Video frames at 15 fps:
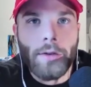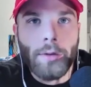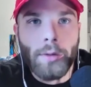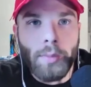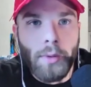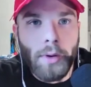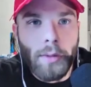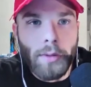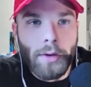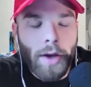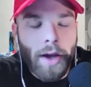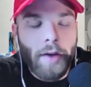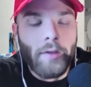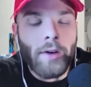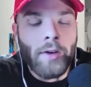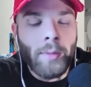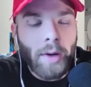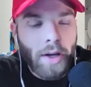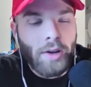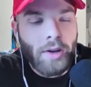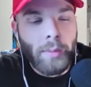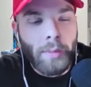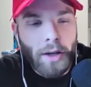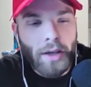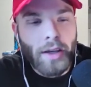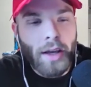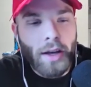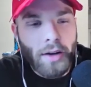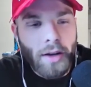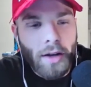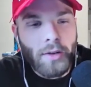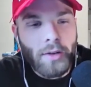to a point where you have enough money in your bank account now